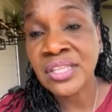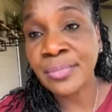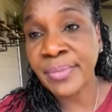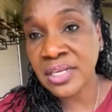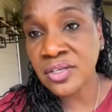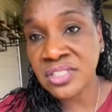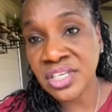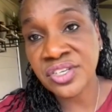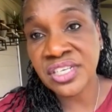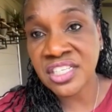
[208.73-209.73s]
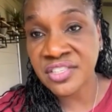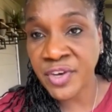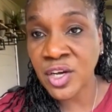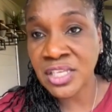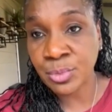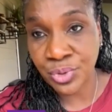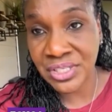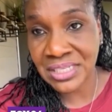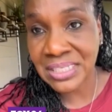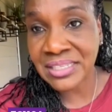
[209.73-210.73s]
the medical center does fall in Precinct